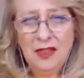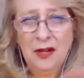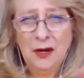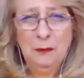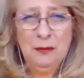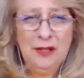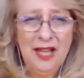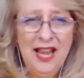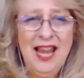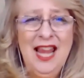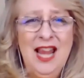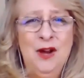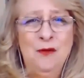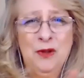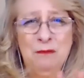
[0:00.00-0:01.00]
they're
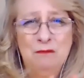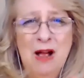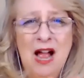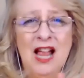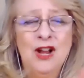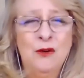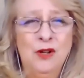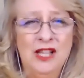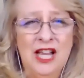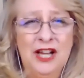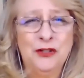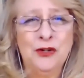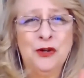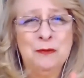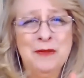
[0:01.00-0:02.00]
playing with
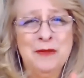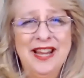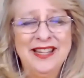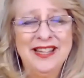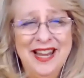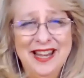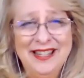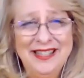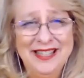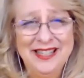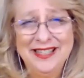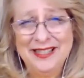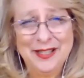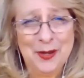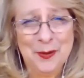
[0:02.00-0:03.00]

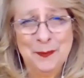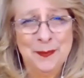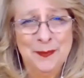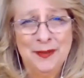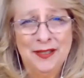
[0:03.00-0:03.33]
bioelectromagnetism,